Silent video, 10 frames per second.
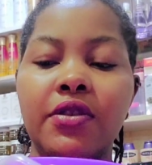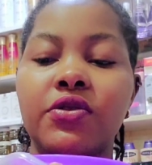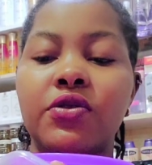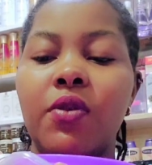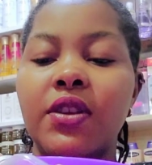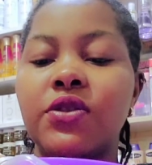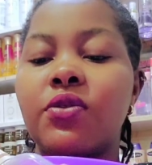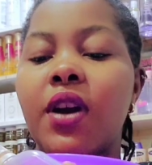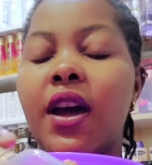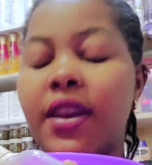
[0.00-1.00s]
So once
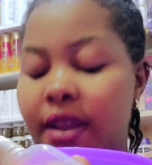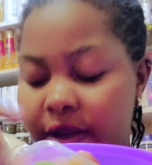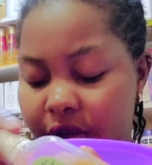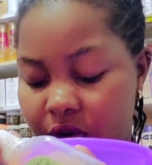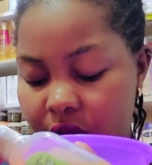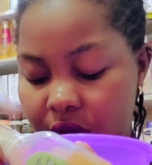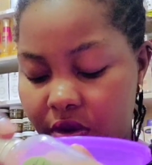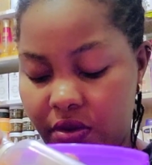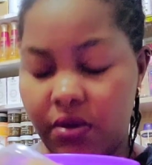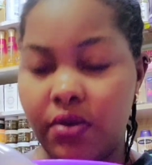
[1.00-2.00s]
you add DETTOL,
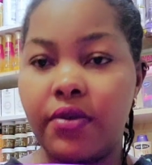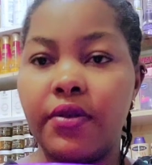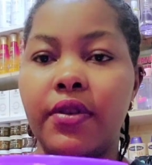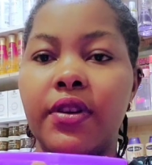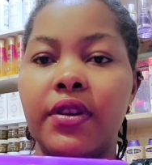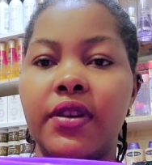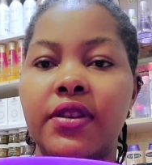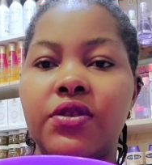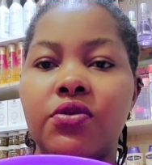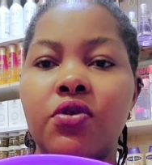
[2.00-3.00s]

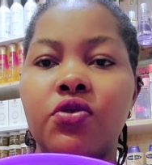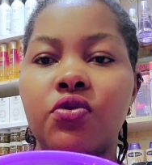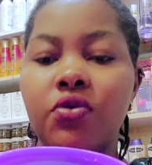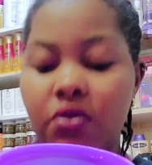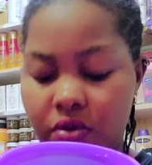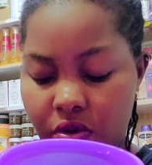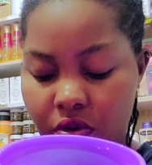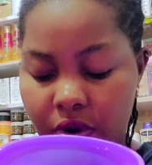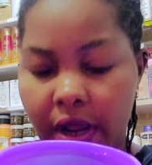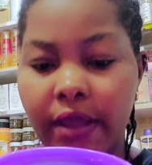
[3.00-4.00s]
it's going to
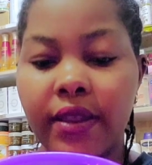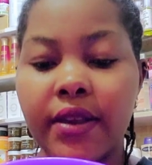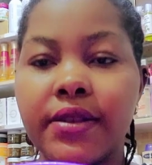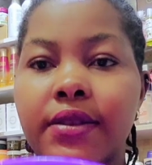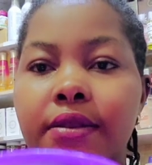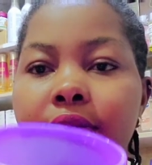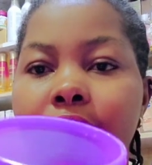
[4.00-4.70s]
look like this.